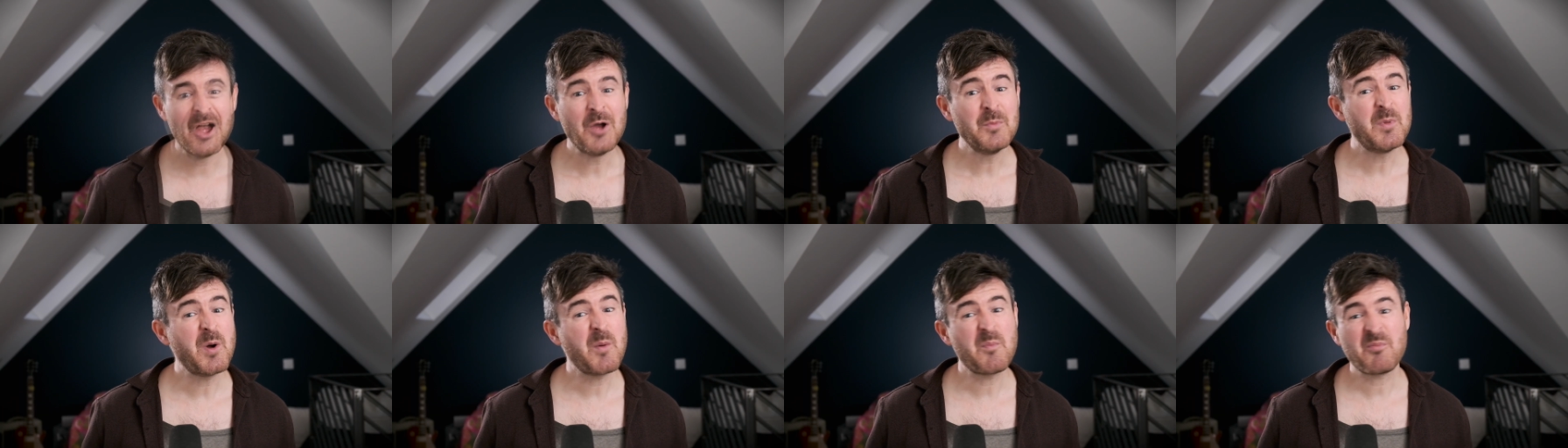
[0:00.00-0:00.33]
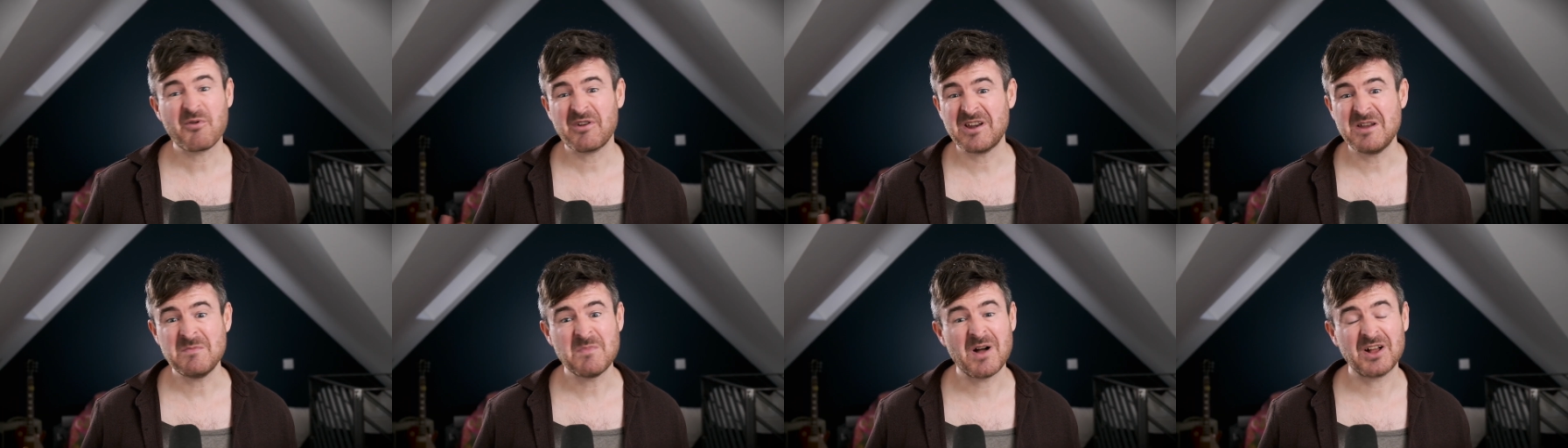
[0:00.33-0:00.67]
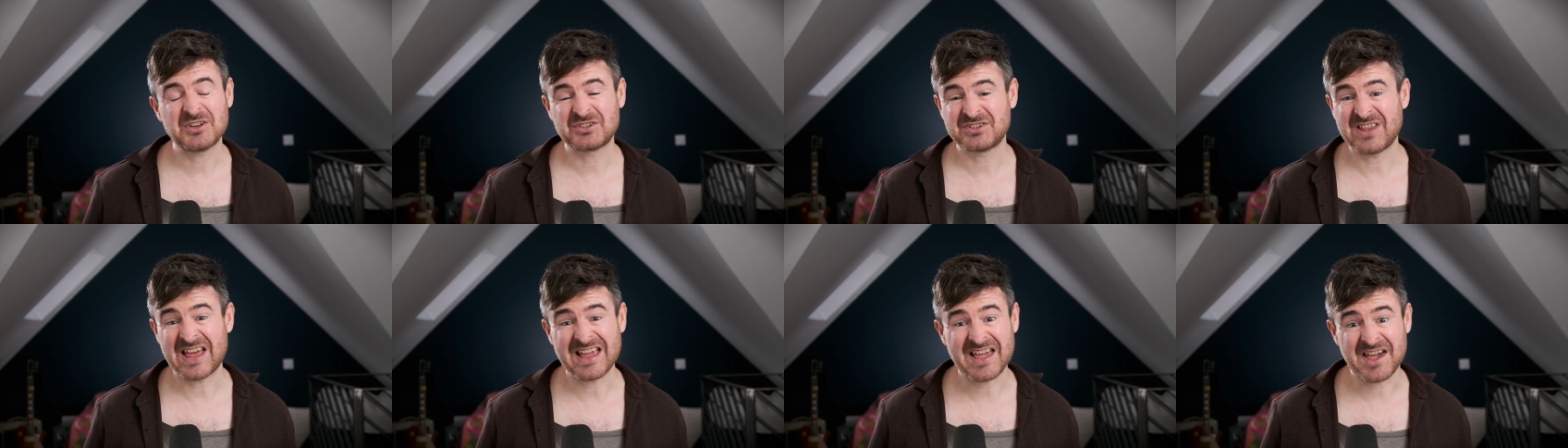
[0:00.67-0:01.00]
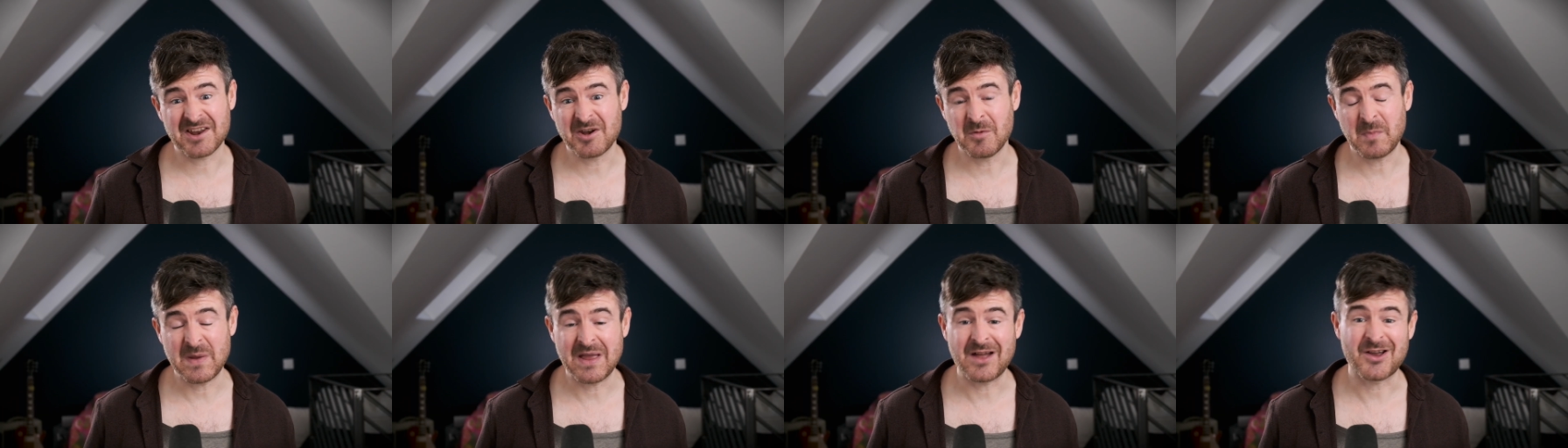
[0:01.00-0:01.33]
but pretty much they're
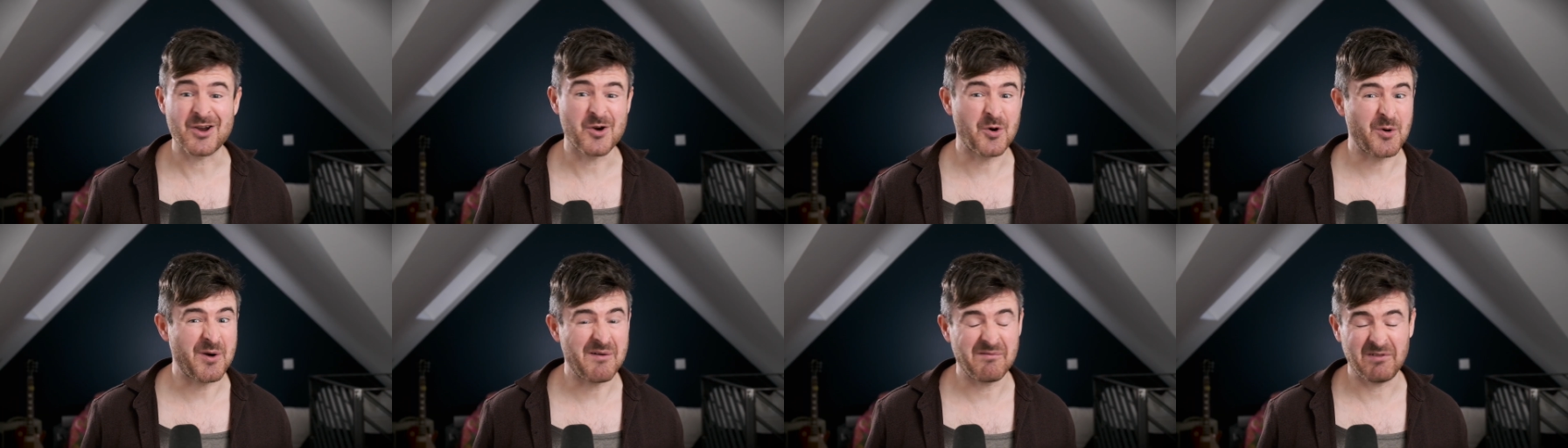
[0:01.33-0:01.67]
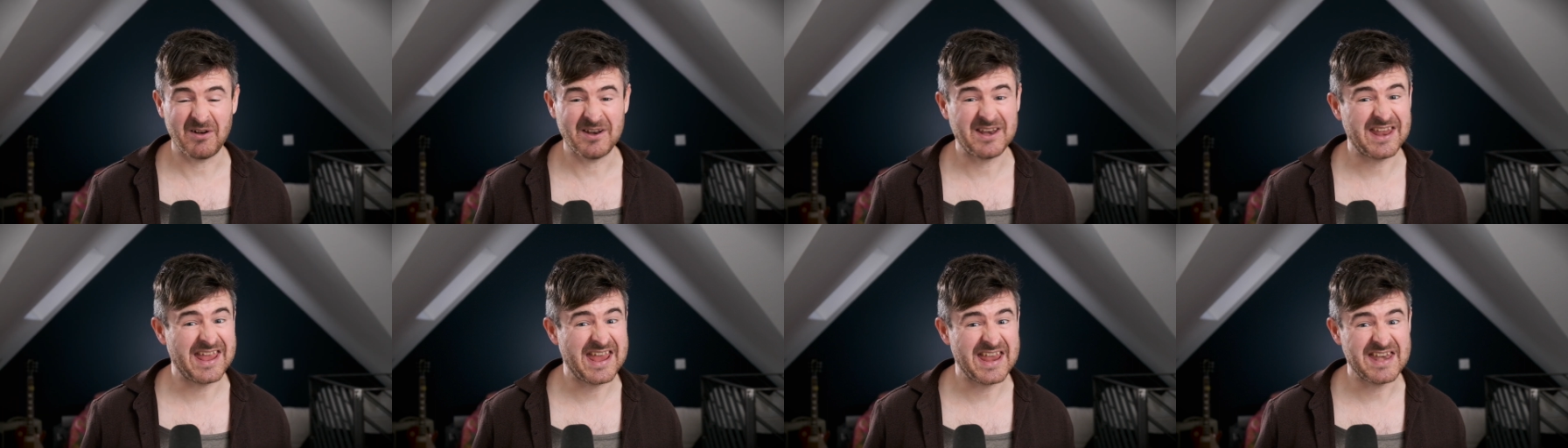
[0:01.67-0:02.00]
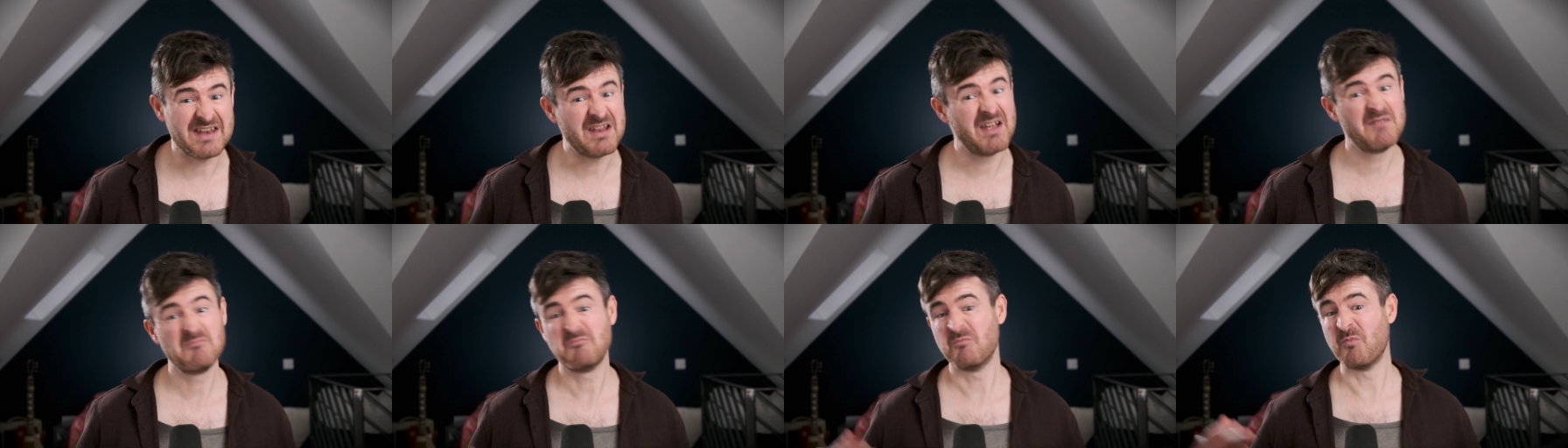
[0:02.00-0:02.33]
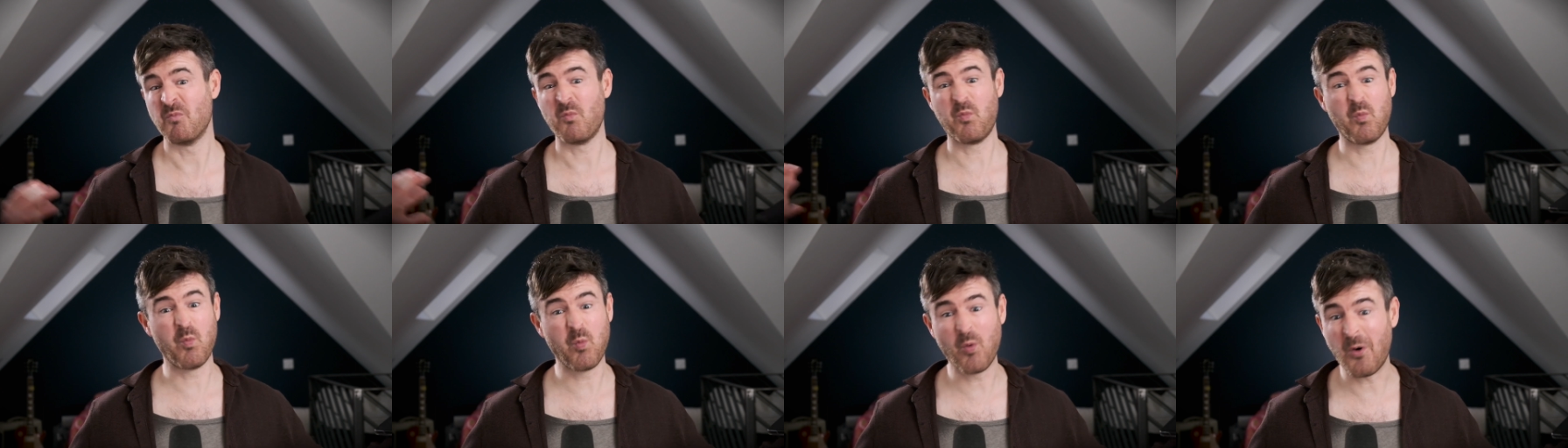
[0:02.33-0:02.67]
going to be equivalent in
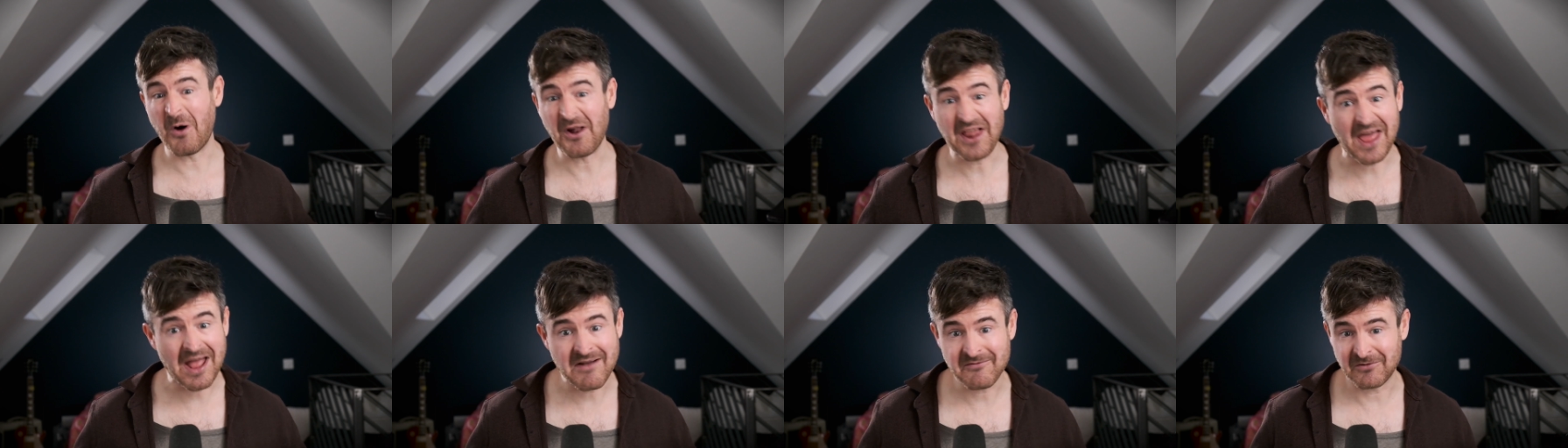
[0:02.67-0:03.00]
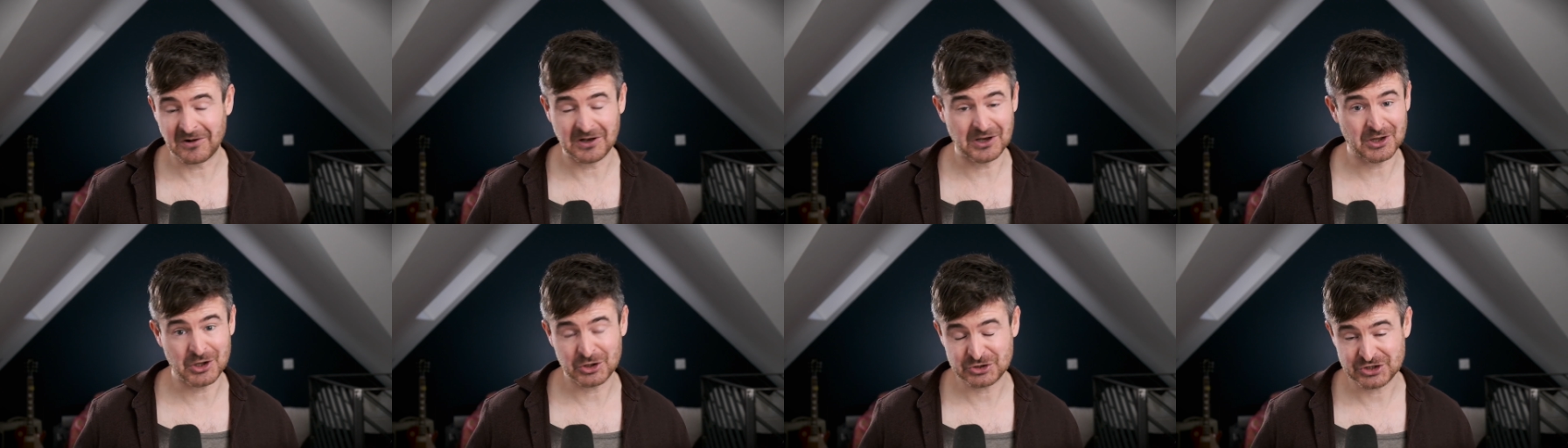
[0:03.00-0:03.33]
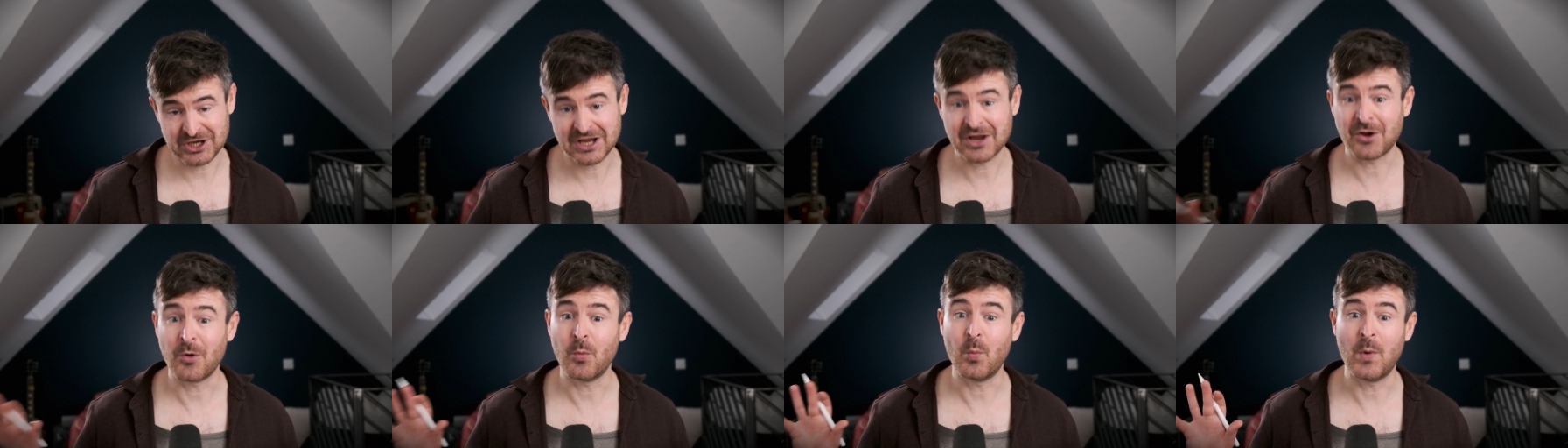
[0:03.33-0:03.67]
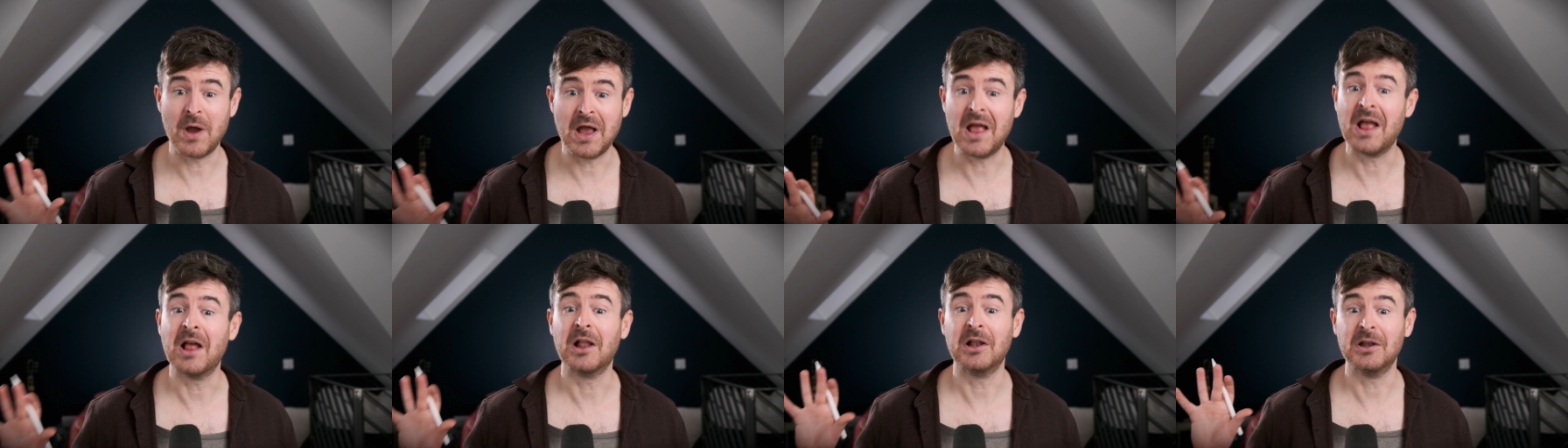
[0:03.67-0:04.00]
whatever logic
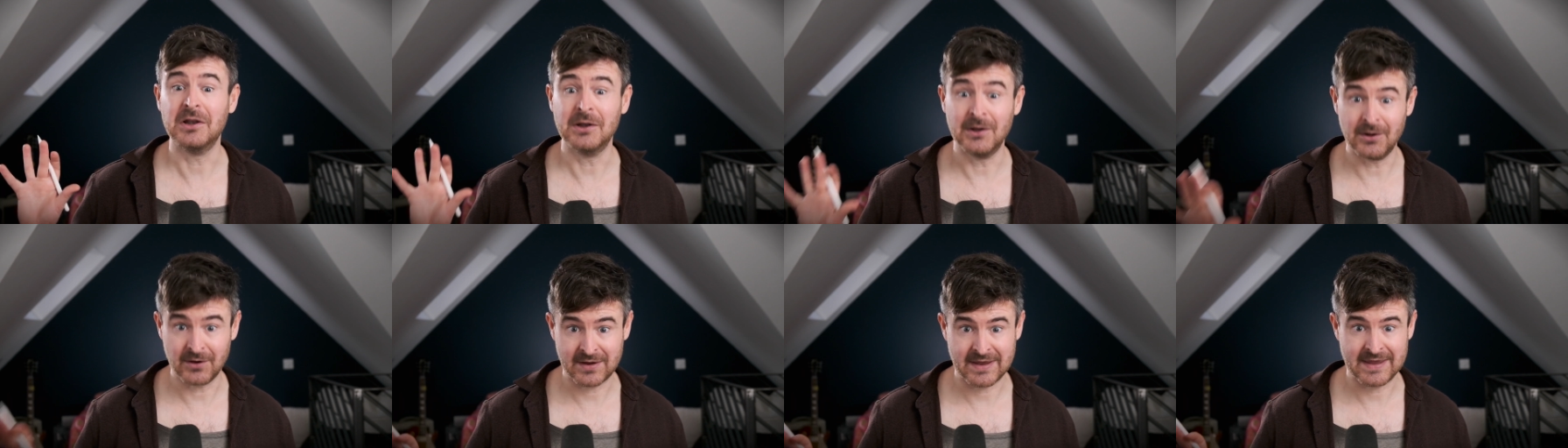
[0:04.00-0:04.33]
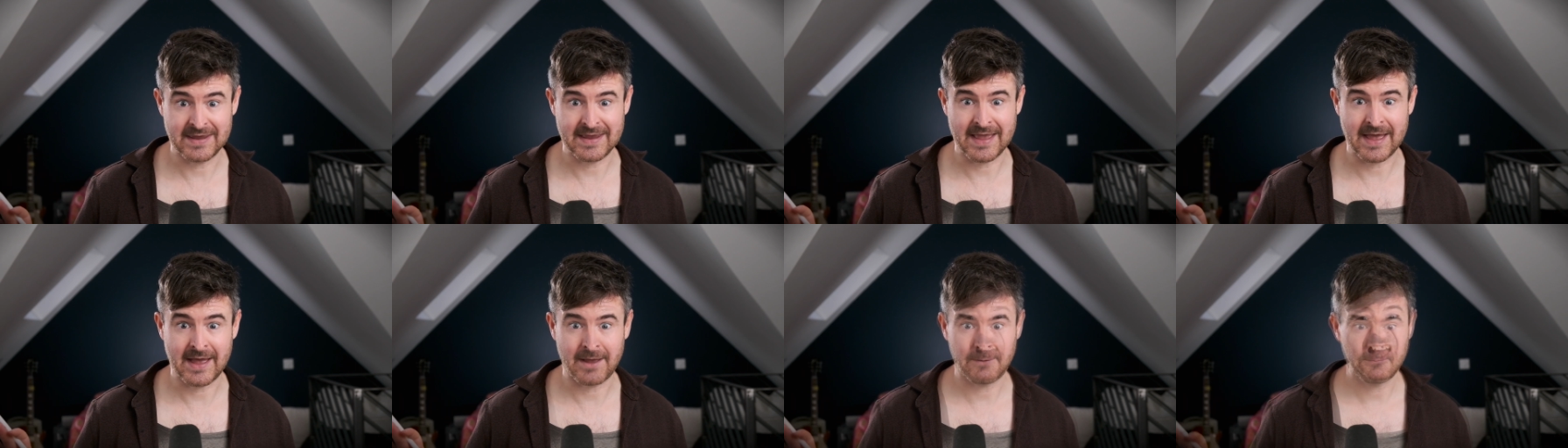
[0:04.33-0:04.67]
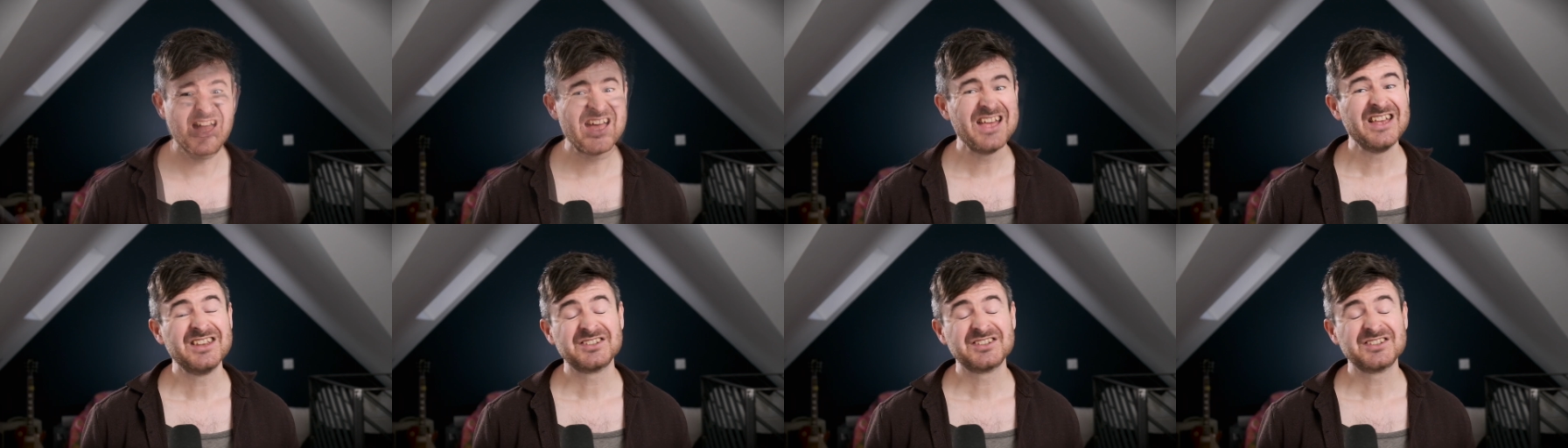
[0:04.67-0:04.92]
we're looking at.